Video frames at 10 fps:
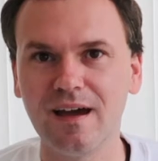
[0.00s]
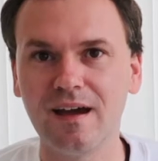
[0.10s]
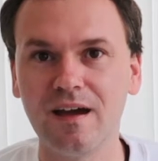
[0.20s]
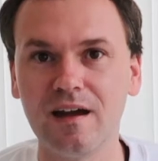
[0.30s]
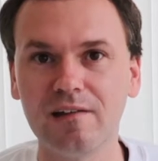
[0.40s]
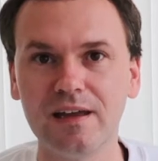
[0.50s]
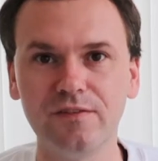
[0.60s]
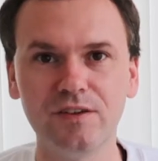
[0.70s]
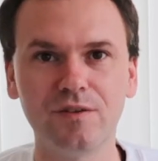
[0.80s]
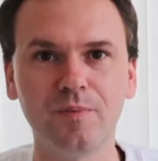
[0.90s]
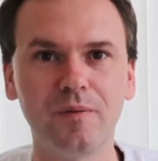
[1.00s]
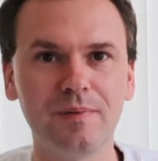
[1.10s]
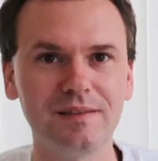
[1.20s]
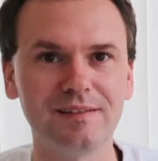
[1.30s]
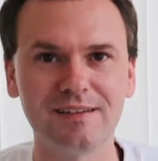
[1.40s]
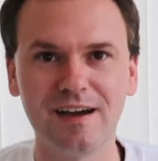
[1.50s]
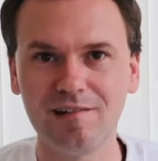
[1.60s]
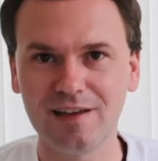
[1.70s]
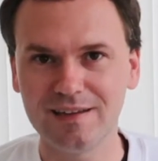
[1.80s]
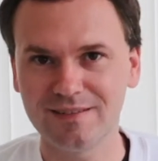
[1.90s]
are if you pop into
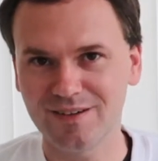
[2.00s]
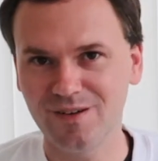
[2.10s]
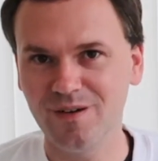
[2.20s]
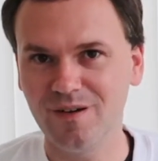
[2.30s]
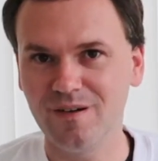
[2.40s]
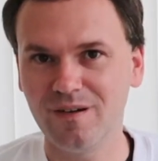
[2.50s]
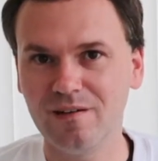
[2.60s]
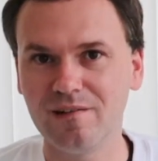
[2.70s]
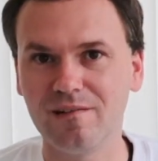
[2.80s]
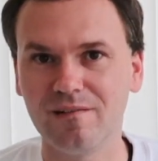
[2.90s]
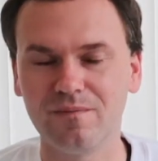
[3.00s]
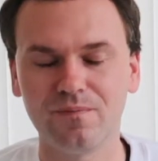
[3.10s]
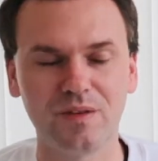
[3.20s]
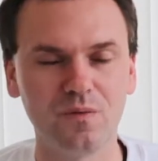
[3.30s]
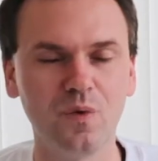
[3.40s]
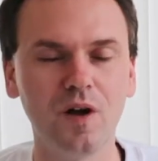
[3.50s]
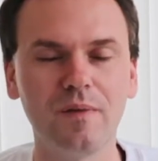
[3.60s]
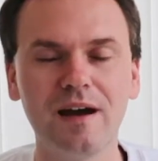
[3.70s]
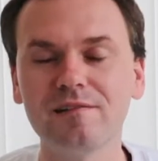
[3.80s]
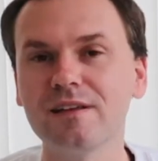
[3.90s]
Target or
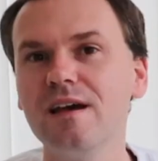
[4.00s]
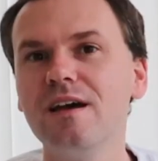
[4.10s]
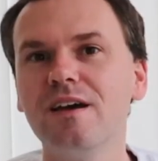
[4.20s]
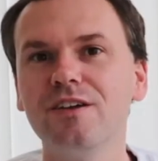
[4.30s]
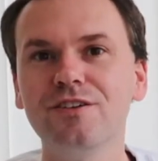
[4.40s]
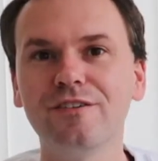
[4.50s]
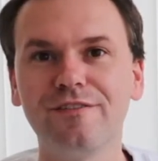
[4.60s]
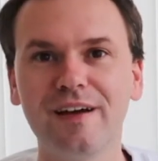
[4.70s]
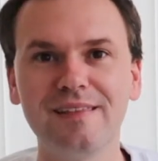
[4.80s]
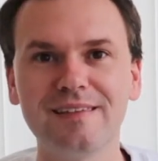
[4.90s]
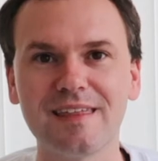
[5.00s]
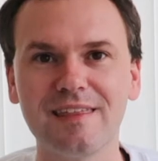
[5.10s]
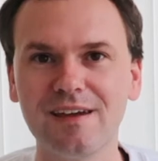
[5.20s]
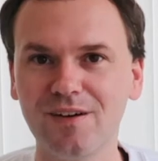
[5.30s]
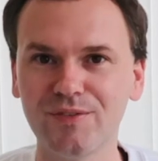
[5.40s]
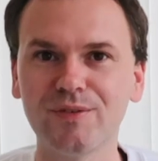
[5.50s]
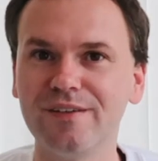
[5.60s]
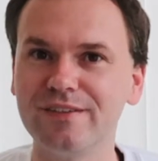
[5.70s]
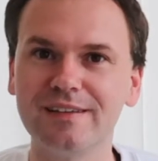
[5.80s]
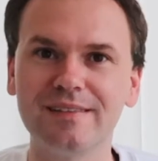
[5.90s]
Walmart, you'll find that they also
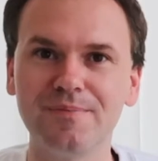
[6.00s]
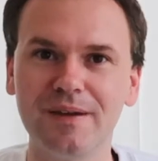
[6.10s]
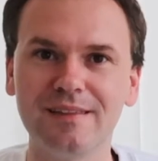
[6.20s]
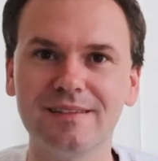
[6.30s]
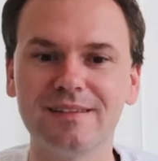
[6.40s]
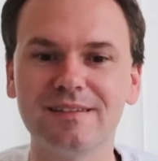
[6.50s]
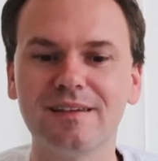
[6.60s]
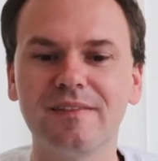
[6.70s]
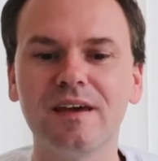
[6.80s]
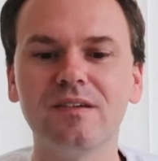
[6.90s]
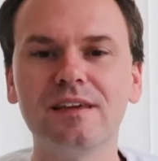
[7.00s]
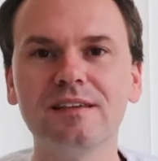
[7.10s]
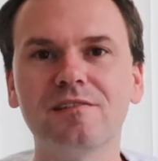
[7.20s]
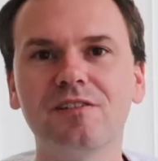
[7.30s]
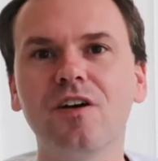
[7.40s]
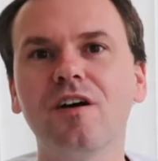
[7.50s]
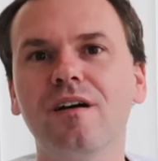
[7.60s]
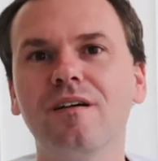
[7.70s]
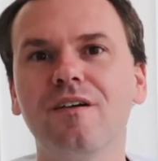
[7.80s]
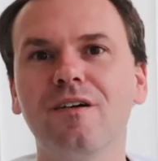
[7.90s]
have Disney pins. Now these are not
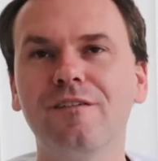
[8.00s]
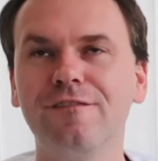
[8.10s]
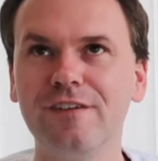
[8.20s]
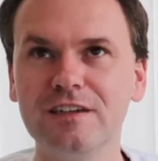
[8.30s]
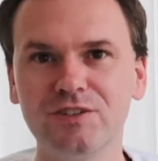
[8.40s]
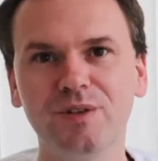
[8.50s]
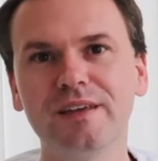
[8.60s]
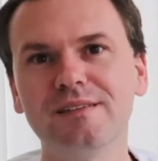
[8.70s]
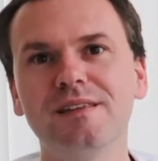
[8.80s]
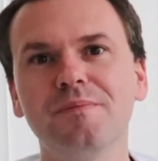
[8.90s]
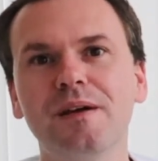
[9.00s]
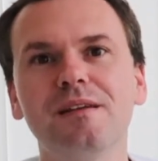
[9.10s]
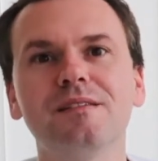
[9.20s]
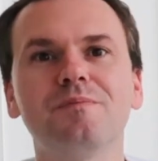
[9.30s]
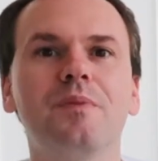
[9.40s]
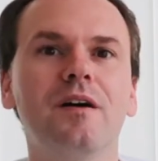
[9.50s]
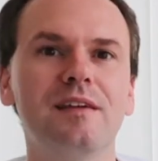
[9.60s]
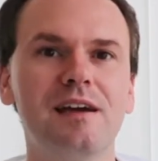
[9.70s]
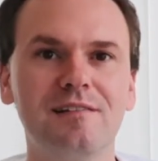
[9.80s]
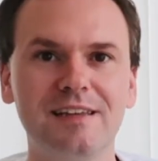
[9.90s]
official Disney pins, but
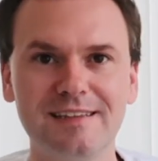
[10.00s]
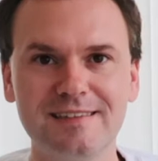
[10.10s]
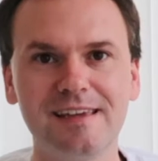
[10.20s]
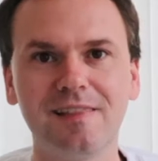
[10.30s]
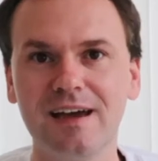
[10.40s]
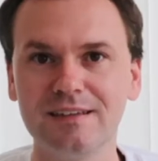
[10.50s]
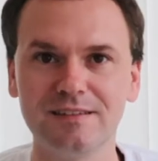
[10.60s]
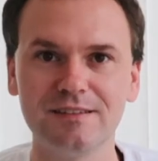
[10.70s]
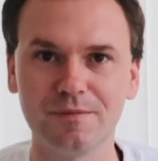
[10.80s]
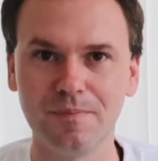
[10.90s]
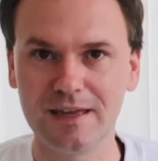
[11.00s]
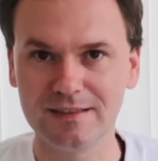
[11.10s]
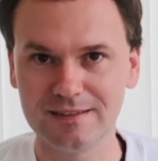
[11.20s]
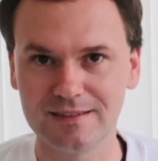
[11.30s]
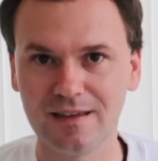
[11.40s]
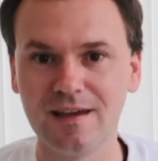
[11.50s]
they are Disney licensed pins.